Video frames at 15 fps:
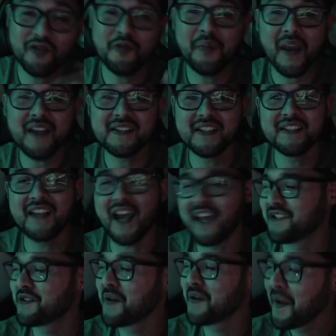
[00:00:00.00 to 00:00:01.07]
pays these
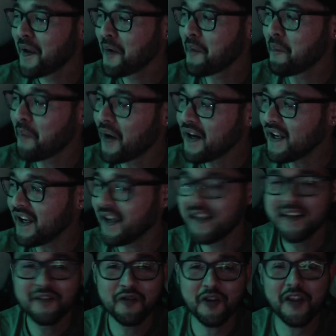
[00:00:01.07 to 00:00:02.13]
guys money
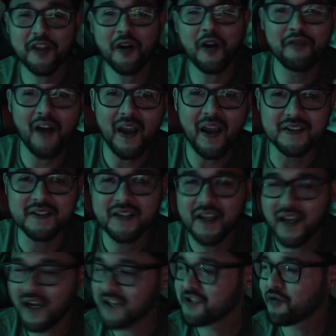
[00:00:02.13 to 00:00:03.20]
for their advice?
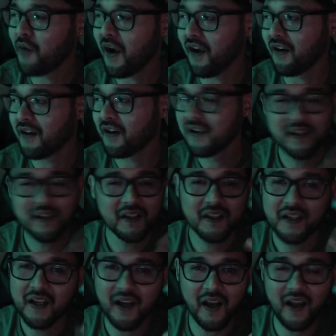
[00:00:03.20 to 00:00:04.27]
I swear.
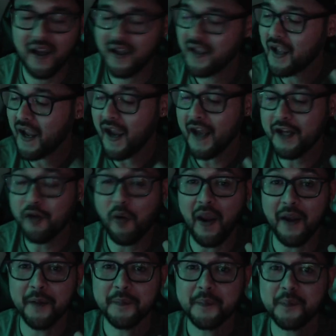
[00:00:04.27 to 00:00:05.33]
Ah, anyway,
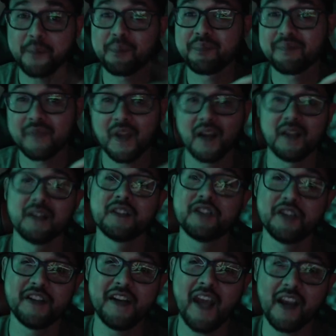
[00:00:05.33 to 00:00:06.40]
to the
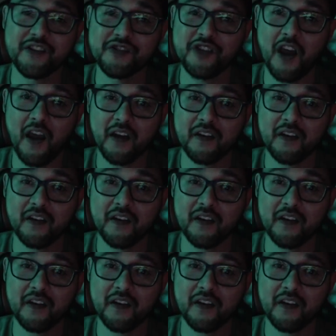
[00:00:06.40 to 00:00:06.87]
next stock